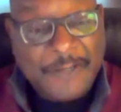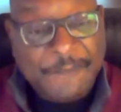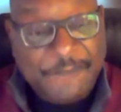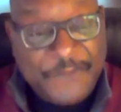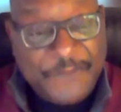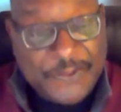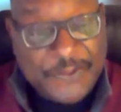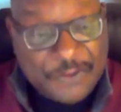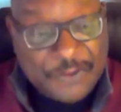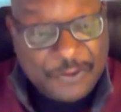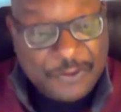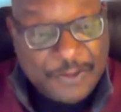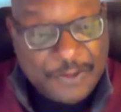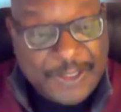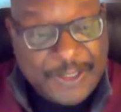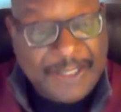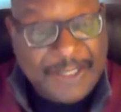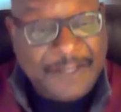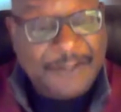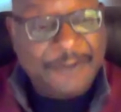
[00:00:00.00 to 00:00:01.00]
physical
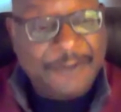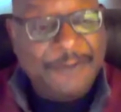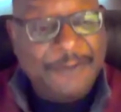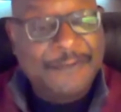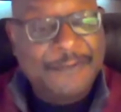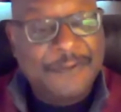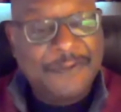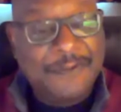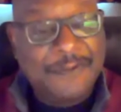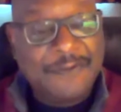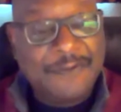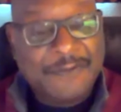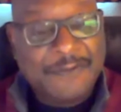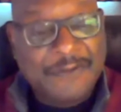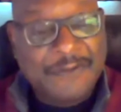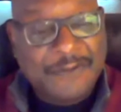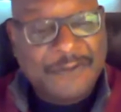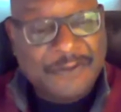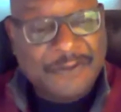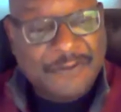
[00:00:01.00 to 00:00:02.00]
care,
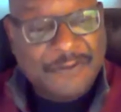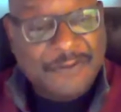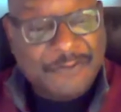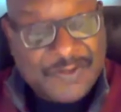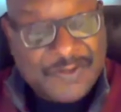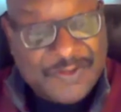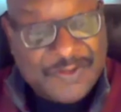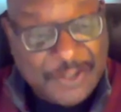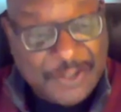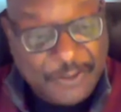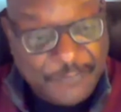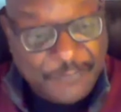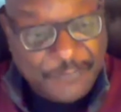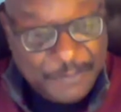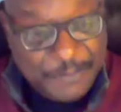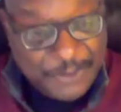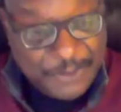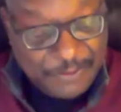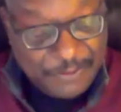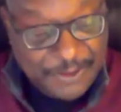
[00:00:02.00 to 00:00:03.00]

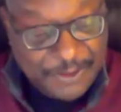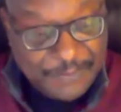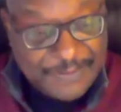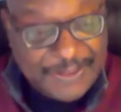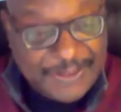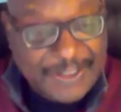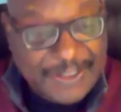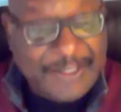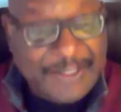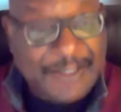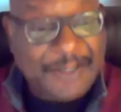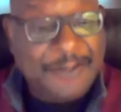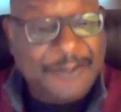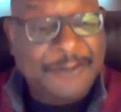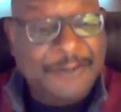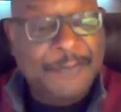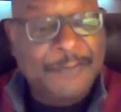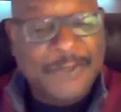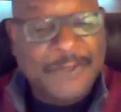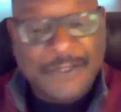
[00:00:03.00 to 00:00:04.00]
self mental health
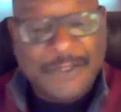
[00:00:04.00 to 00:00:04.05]
care,